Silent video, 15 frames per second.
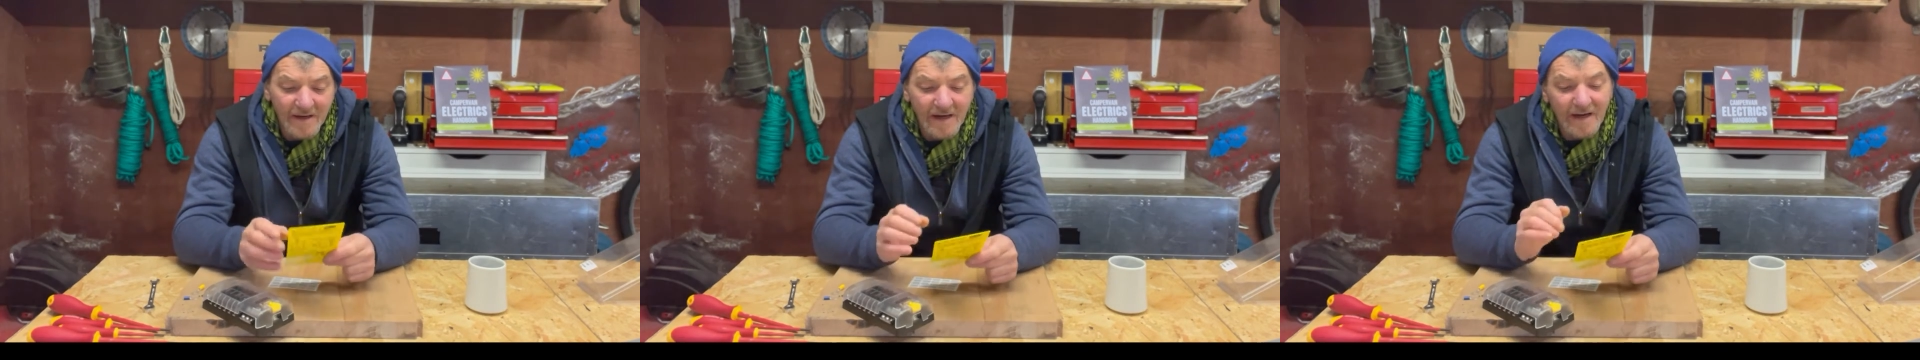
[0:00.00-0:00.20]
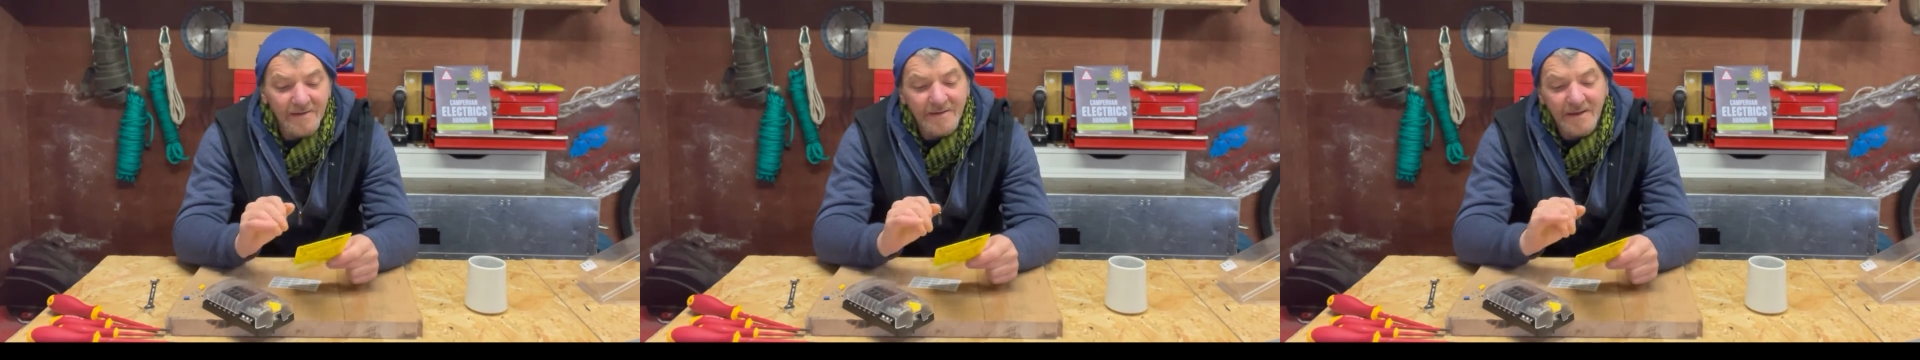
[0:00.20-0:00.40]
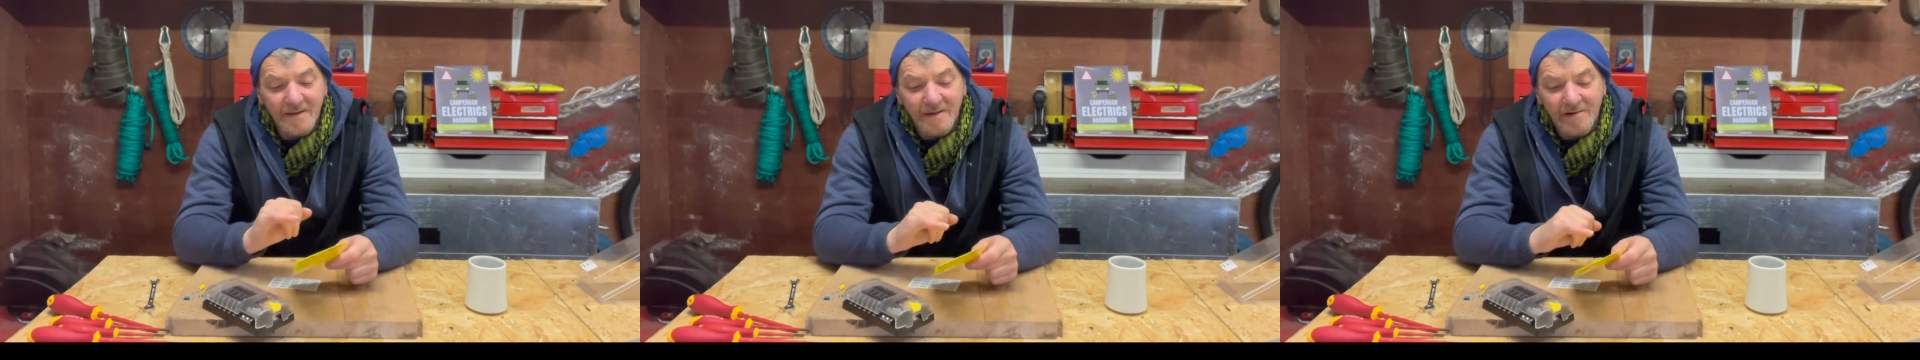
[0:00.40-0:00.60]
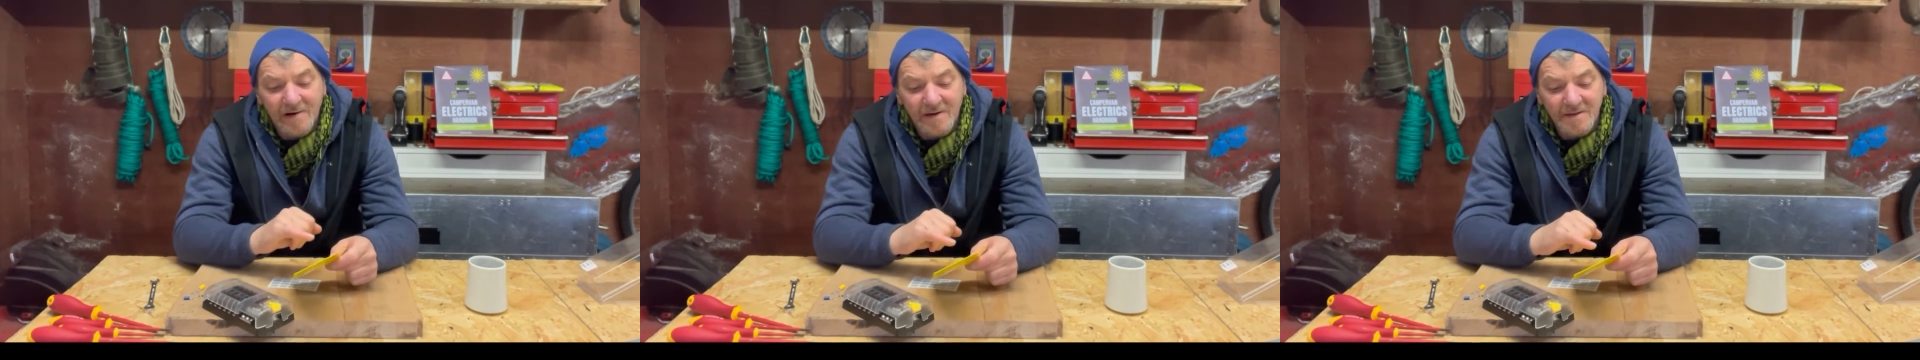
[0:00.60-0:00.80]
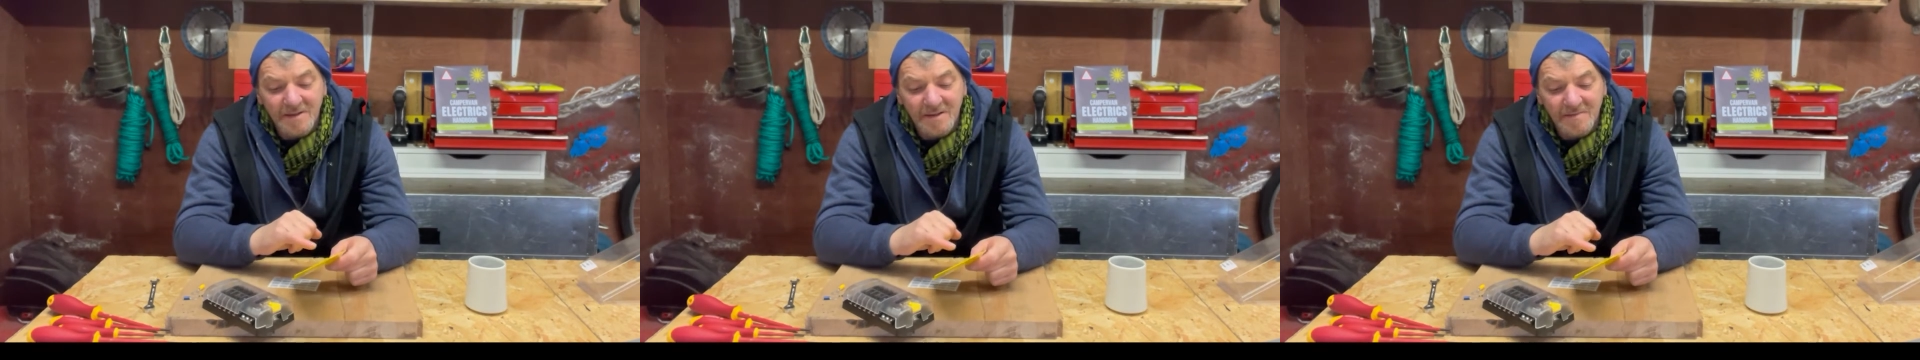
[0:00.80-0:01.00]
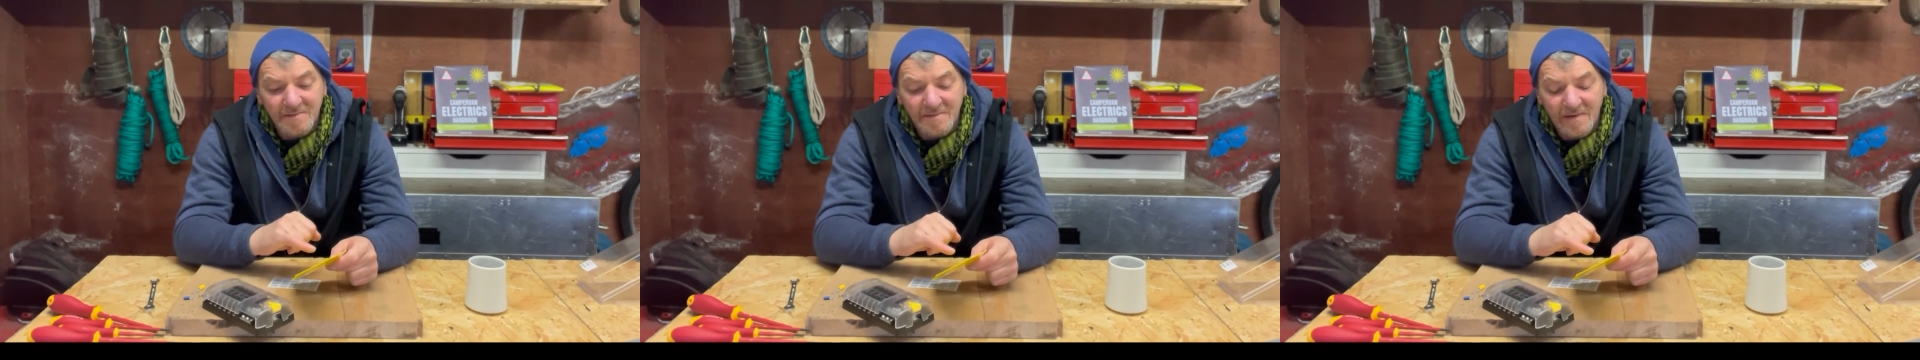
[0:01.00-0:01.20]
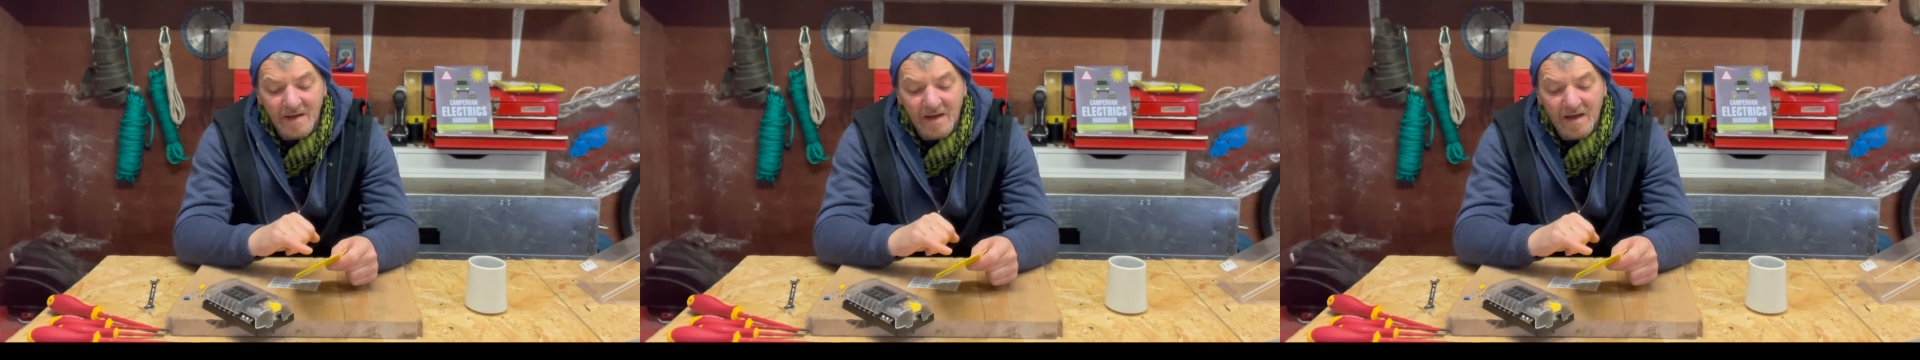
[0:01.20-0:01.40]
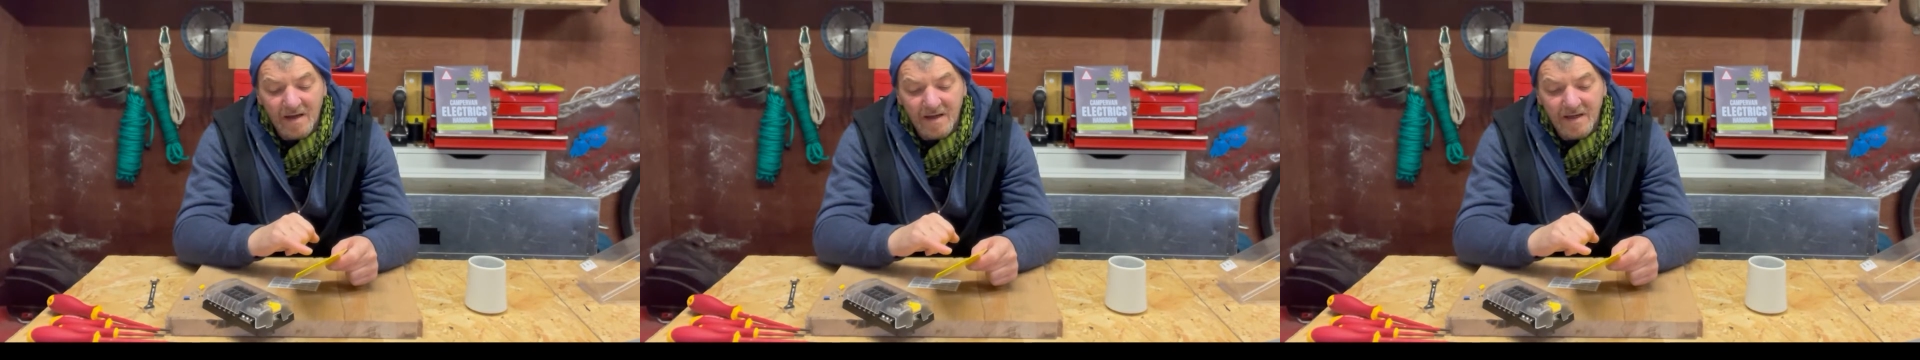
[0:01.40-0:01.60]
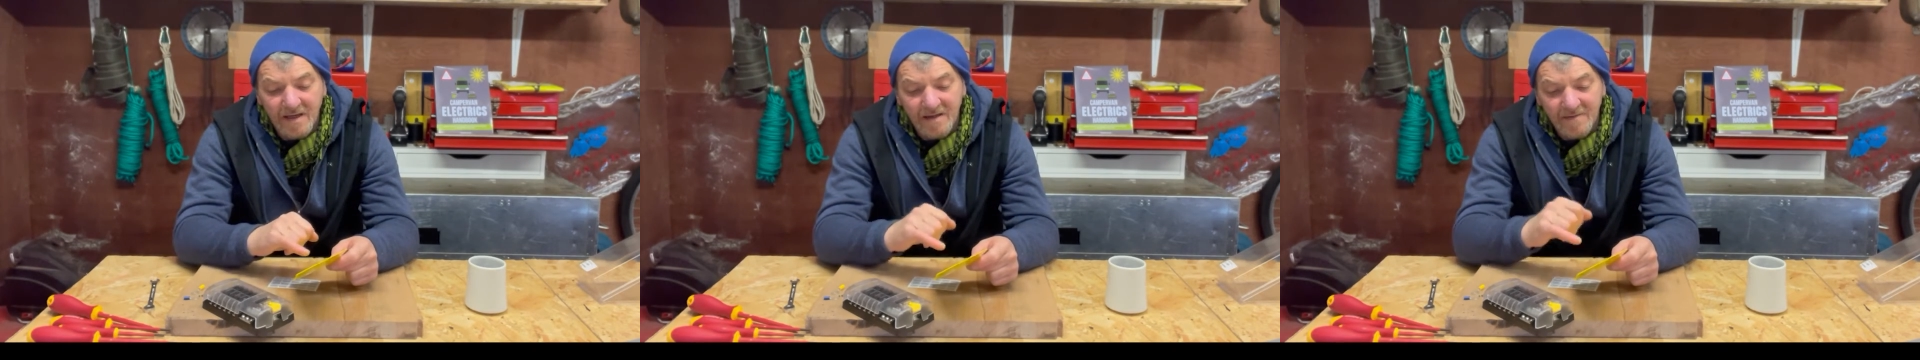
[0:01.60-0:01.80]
And then there are some uh, key